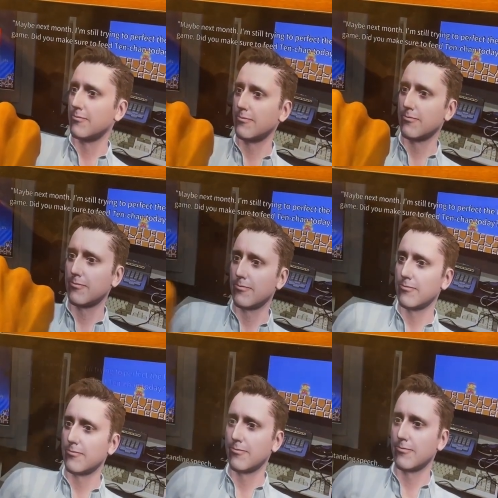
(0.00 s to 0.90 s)

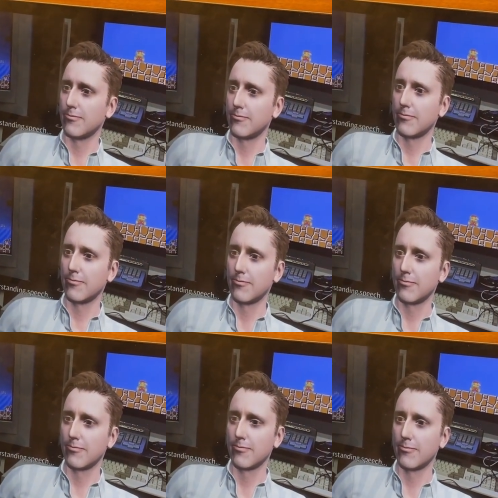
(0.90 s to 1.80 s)

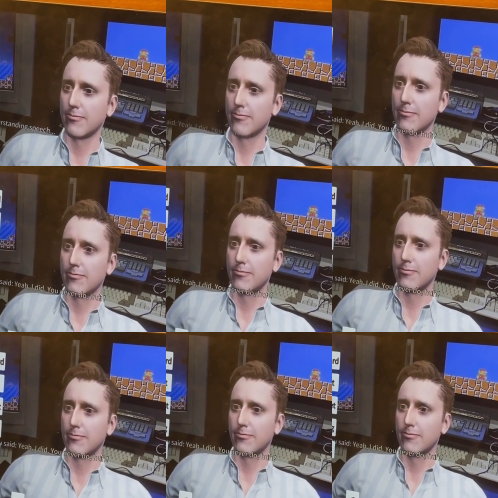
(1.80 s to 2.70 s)

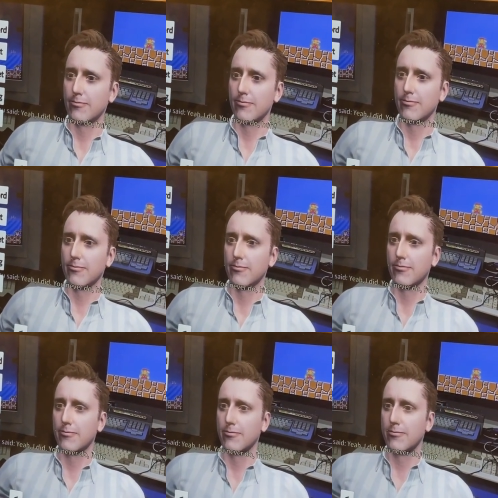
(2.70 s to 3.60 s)

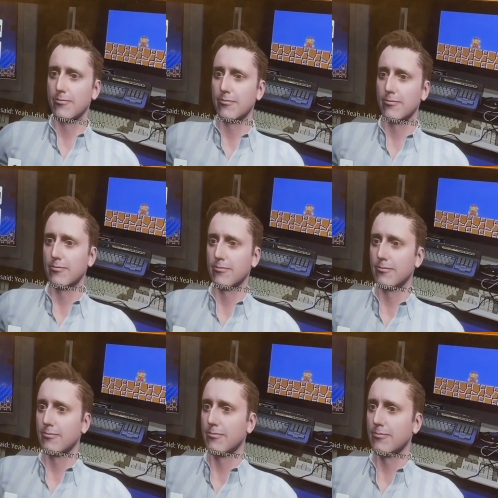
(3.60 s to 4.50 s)

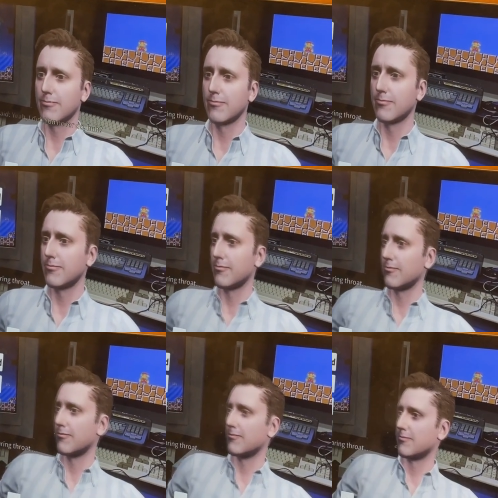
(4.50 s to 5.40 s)

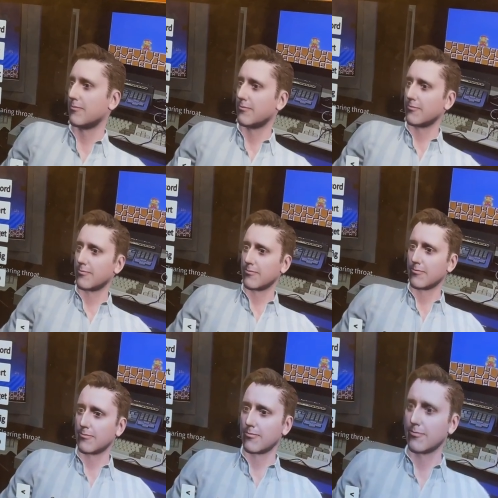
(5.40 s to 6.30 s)

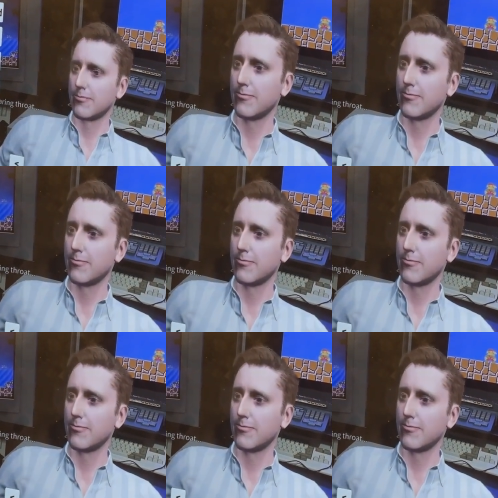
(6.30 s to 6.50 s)
(no one is talking)